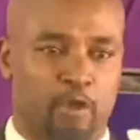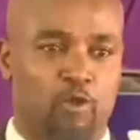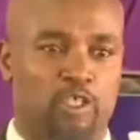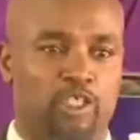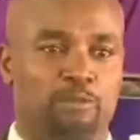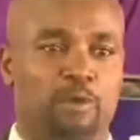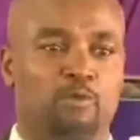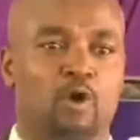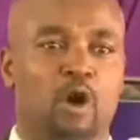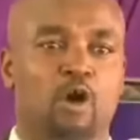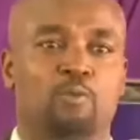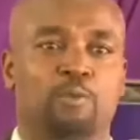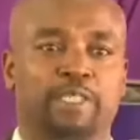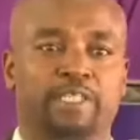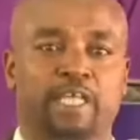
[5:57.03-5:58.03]
Kwa sababu
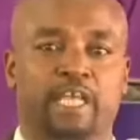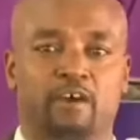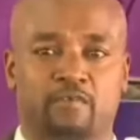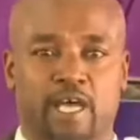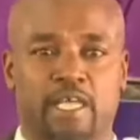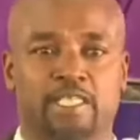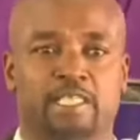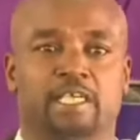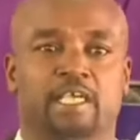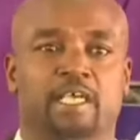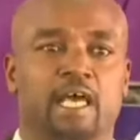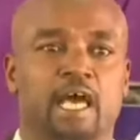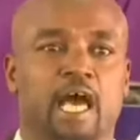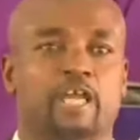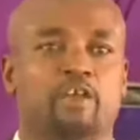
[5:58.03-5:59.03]
hawakupata nafasi.
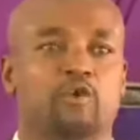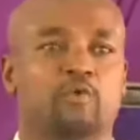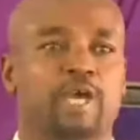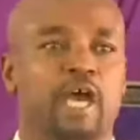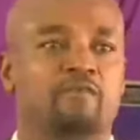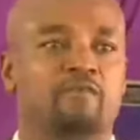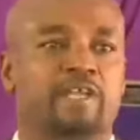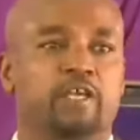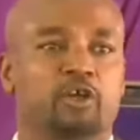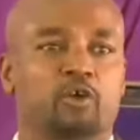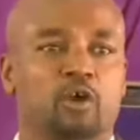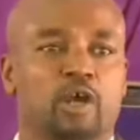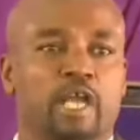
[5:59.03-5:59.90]
I know we have radio